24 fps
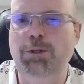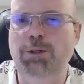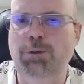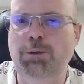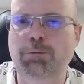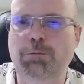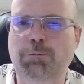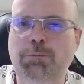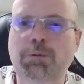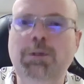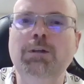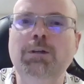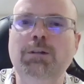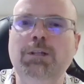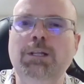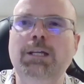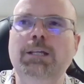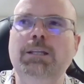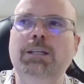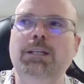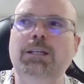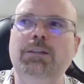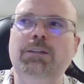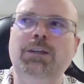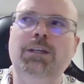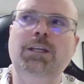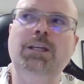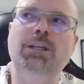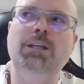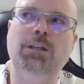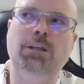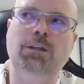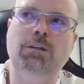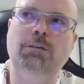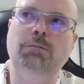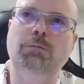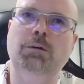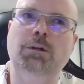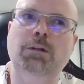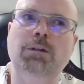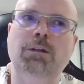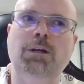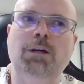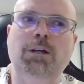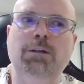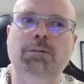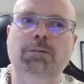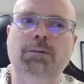you feel like they take a
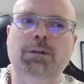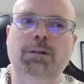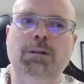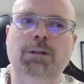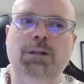lot of a